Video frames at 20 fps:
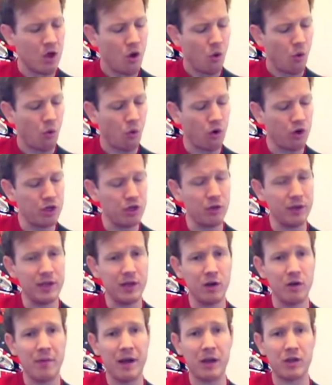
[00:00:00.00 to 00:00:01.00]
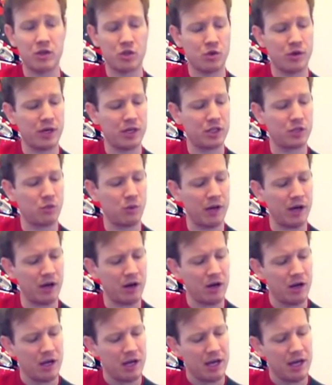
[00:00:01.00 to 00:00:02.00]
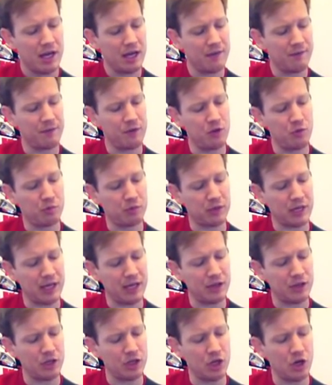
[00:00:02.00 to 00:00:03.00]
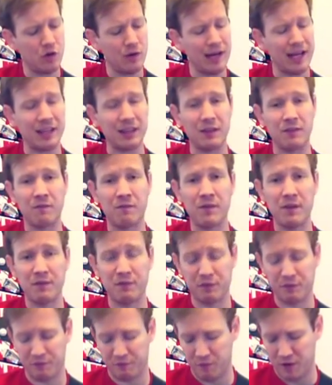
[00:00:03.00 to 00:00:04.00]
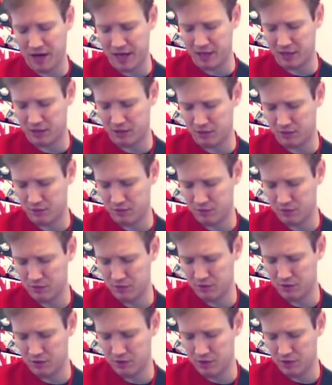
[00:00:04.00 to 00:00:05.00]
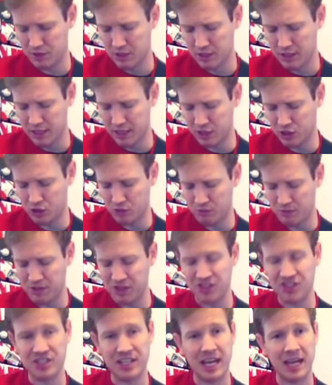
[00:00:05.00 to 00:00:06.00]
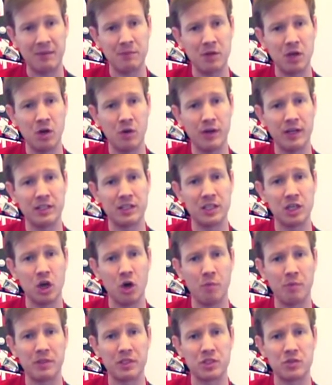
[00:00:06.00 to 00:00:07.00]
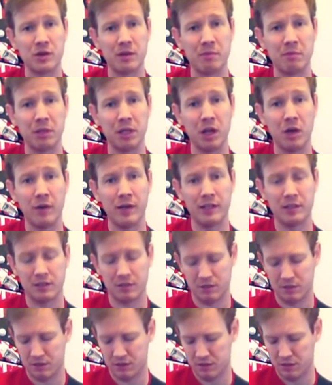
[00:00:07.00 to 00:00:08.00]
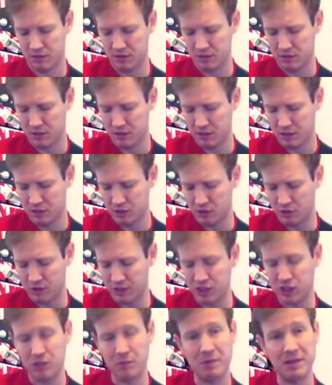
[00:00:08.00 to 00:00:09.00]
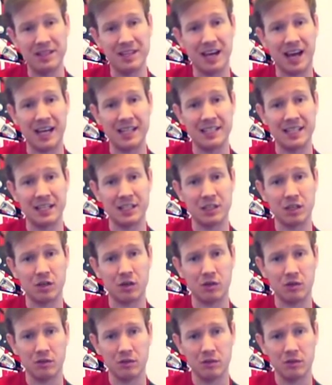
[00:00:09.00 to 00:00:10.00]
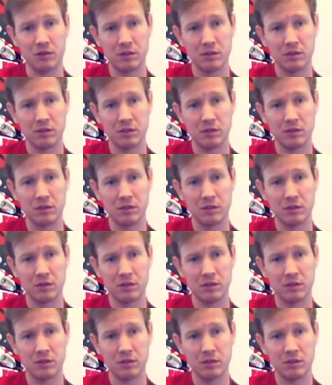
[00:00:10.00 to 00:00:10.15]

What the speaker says: Or you'll hear about tricks where if you play the note at the 5th fret, it should be the same note as the open string below it. So these should be identical.